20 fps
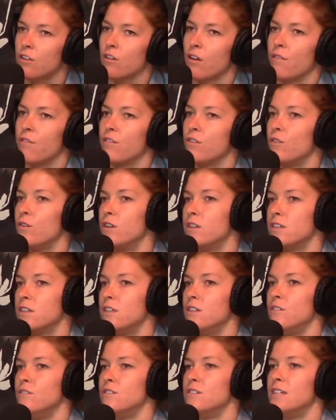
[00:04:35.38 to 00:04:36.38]
So I flew
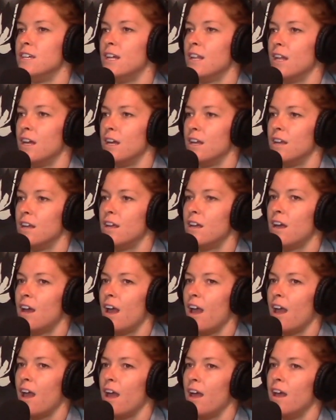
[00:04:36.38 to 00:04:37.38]
into New Zealand,
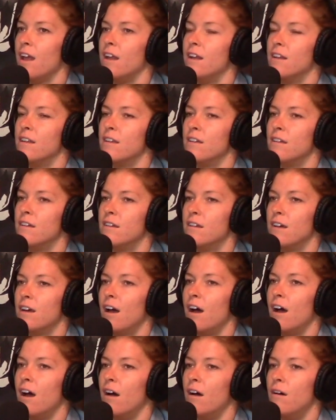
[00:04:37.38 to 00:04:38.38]
and
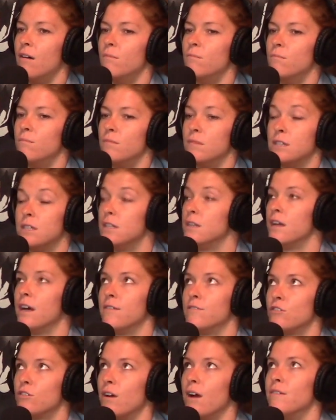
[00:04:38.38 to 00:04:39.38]
didn't
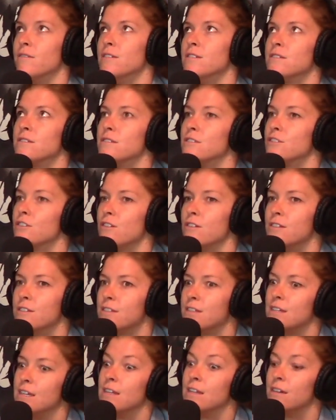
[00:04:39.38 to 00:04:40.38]
have traveler's
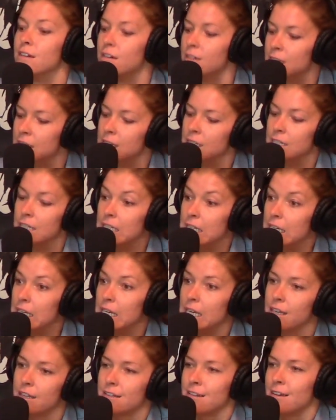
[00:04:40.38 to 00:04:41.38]
insurance either. But